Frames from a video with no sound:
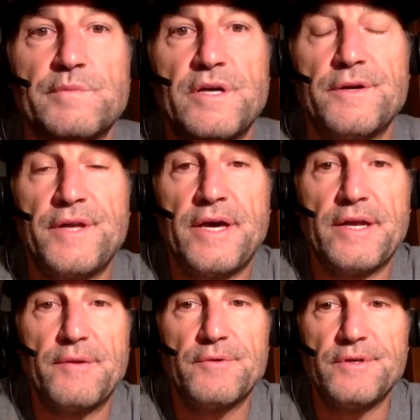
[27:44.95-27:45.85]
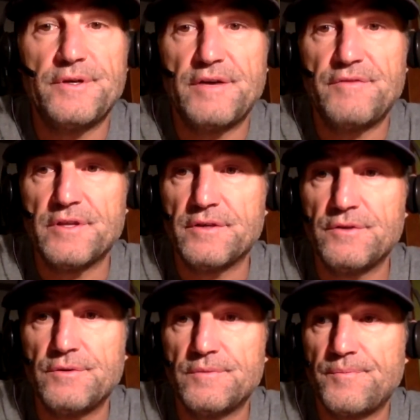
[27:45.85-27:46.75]
But other than that, I really don't have anything
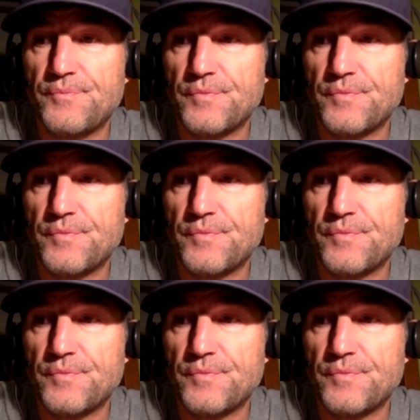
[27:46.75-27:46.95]
new,